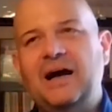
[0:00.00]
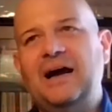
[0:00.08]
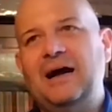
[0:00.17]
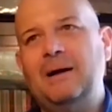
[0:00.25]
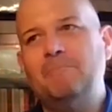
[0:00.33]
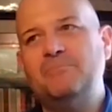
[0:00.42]

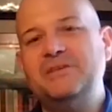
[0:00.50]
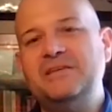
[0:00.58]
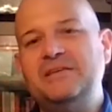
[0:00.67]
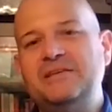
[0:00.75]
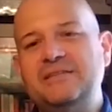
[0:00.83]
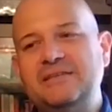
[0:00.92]
um,
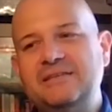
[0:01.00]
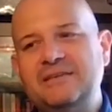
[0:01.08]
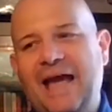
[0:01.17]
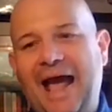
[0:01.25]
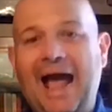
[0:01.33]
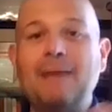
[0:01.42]
the the
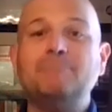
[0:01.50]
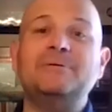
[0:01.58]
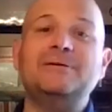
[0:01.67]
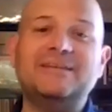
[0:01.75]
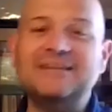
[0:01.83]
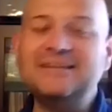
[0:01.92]

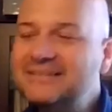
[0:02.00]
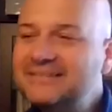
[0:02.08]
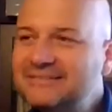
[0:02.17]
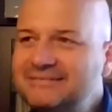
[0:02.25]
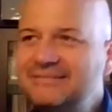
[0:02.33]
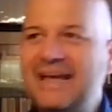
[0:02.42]
happy
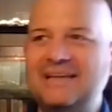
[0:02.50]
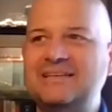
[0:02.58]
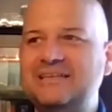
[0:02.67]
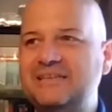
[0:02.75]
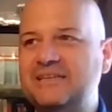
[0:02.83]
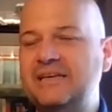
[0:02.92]

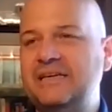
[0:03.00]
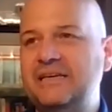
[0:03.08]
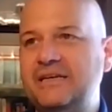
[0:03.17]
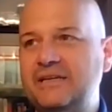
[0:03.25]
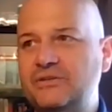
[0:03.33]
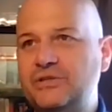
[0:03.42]
ending
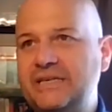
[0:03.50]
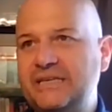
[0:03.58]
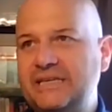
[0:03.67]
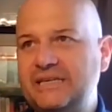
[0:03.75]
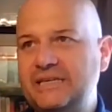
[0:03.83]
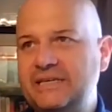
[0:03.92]
is
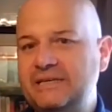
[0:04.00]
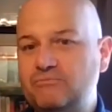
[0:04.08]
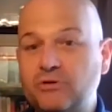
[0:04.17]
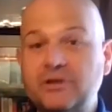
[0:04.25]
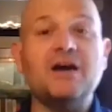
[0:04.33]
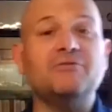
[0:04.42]
he
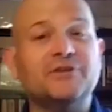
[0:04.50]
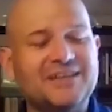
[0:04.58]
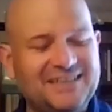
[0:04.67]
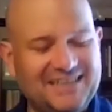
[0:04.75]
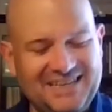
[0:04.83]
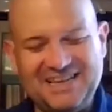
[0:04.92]
recovered.
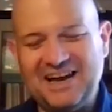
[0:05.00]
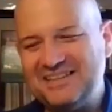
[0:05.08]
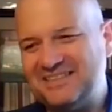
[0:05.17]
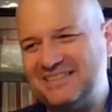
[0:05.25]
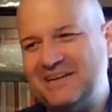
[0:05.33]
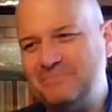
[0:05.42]
He got
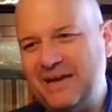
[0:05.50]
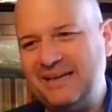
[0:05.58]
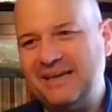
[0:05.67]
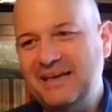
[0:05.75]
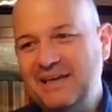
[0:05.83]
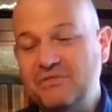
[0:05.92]
his sight
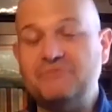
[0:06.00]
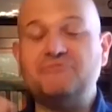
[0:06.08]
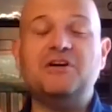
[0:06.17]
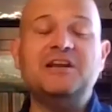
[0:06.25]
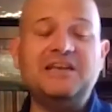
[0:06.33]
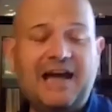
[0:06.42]
back. The
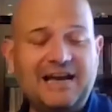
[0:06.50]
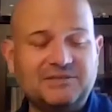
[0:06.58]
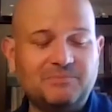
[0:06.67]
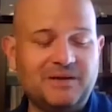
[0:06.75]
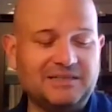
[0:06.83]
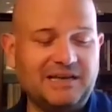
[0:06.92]
funny
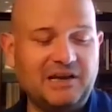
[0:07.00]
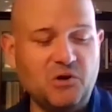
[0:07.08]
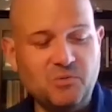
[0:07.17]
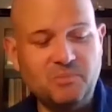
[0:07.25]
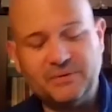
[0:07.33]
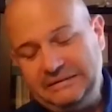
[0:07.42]
aspect, I
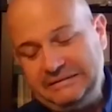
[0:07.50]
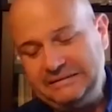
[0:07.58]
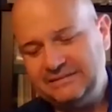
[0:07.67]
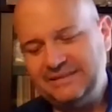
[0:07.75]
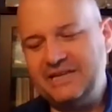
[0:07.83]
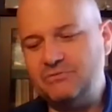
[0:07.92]
hope
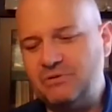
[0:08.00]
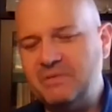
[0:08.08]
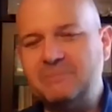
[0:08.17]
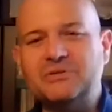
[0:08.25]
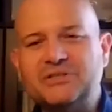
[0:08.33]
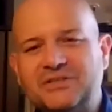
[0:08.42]
he
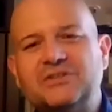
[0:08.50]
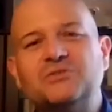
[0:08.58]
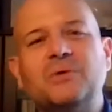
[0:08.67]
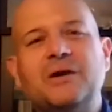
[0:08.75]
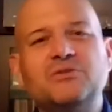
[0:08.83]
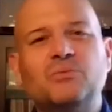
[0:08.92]
remembers it
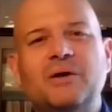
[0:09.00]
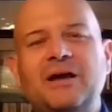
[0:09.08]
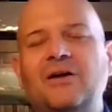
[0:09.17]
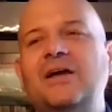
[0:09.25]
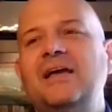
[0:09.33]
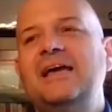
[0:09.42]
this way as
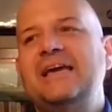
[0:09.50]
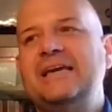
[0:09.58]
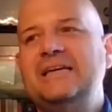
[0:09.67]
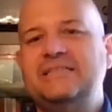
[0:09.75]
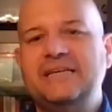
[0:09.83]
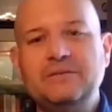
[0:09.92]
well,
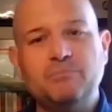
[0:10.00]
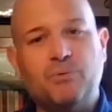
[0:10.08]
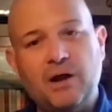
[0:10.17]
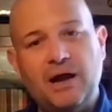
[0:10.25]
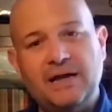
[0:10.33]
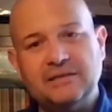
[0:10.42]
is he had
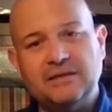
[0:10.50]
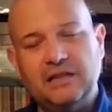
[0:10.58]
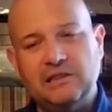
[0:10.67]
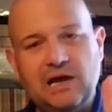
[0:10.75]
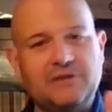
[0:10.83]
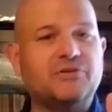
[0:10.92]
brought a
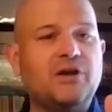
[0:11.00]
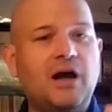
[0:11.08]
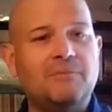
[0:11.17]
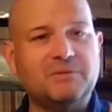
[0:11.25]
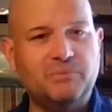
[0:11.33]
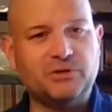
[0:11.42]
lot of
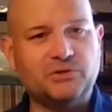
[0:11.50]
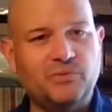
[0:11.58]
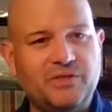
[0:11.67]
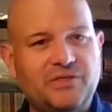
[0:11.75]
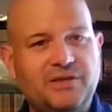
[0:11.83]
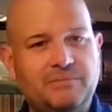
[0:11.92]
comic books
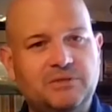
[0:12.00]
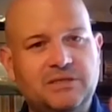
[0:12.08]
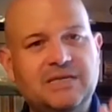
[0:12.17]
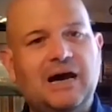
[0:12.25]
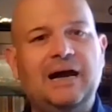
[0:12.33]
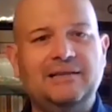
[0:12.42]
with him to
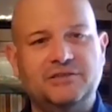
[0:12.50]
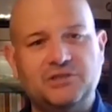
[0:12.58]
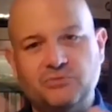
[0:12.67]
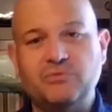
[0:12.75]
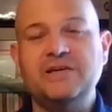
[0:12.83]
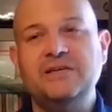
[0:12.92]
the island
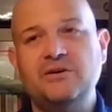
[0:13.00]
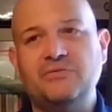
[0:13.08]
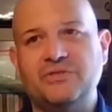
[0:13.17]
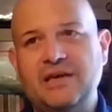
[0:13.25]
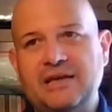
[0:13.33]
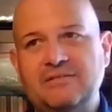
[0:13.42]
to read
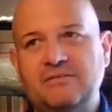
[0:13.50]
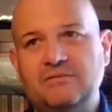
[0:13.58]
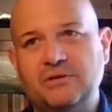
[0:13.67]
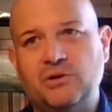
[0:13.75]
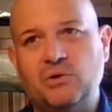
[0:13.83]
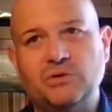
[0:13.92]
over that
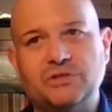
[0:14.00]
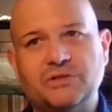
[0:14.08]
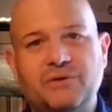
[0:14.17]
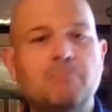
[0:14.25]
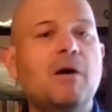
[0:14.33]
the course of the